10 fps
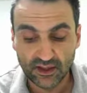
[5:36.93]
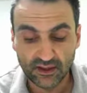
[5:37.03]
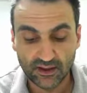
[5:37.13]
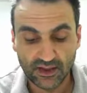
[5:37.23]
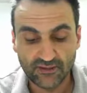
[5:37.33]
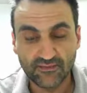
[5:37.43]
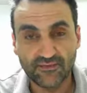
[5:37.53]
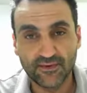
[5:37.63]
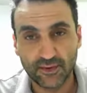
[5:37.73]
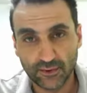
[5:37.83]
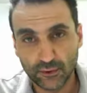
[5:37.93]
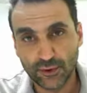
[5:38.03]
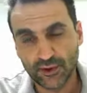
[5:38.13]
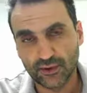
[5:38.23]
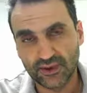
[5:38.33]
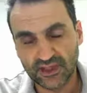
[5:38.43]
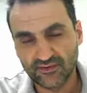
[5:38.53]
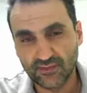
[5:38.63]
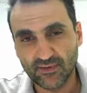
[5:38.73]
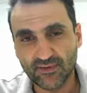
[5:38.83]
You have all the good
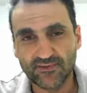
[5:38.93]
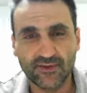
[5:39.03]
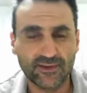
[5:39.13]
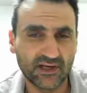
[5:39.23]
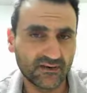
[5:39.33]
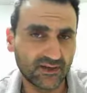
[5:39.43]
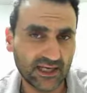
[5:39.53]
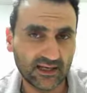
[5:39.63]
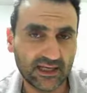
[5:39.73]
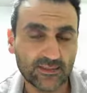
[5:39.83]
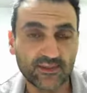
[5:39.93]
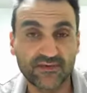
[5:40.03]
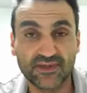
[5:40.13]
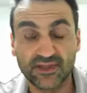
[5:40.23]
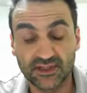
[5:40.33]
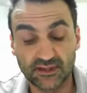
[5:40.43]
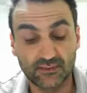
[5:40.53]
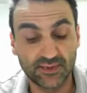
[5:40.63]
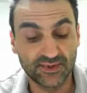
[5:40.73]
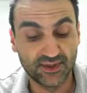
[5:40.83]
stuff above the fold. You'd have a data capture facility to
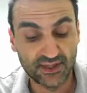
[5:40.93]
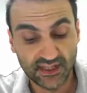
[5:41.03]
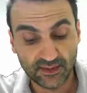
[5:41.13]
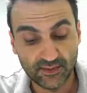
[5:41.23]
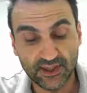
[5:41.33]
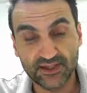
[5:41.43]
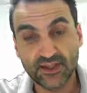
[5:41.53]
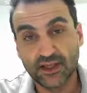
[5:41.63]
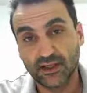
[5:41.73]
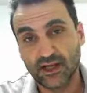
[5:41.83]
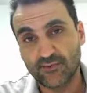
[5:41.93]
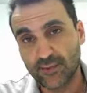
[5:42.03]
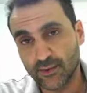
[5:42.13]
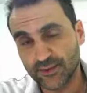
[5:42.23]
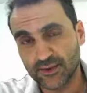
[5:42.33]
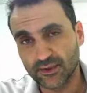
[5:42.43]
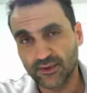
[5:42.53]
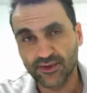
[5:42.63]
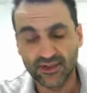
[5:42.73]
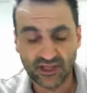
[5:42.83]
build your database. You'd have problem
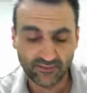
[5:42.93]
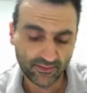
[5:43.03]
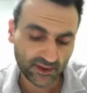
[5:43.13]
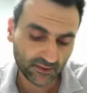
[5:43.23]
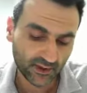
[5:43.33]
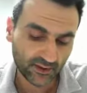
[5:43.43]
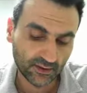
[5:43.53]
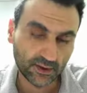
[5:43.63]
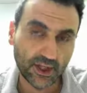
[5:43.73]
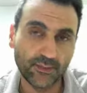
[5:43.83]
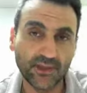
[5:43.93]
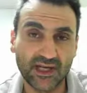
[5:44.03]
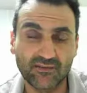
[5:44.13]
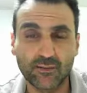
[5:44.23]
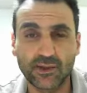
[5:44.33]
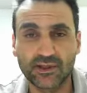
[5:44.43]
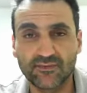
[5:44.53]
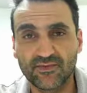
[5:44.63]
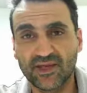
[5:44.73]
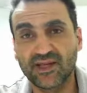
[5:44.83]
solution. You'd have really, really good copy. You'd have a
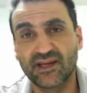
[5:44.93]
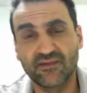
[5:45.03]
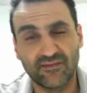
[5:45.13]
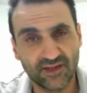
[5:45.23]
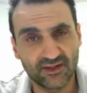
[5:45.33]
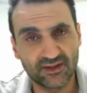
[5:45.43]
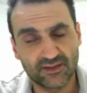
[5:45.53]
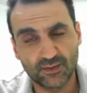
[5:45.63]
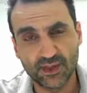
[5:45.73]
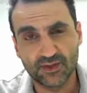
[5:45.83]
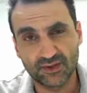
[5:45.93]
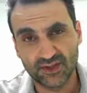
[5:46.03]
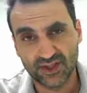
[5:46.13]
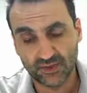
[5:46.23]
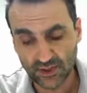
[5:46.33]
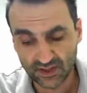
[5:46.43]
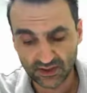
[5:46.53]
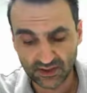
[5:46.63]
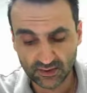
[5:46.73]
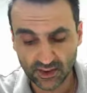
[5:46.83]
welcome video. You'd have video testimonials, not just written
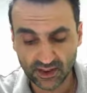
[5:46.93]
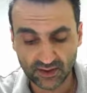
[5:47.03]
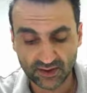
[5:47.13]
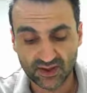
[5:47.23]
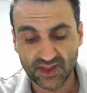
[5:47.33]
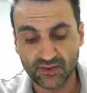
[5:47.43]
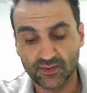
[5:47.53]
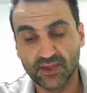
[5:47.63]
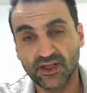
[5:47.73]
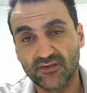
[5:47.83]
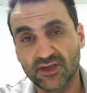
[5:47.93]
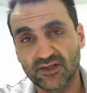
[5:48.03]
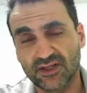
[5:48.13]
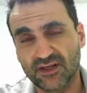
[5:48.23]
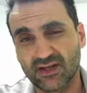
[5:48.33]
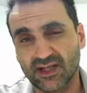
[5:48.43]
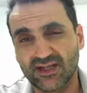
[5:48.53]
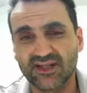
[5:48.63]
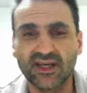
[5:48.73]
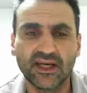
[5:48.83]
testimonials, because no one believes those
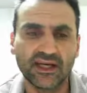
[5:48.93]
nowadays.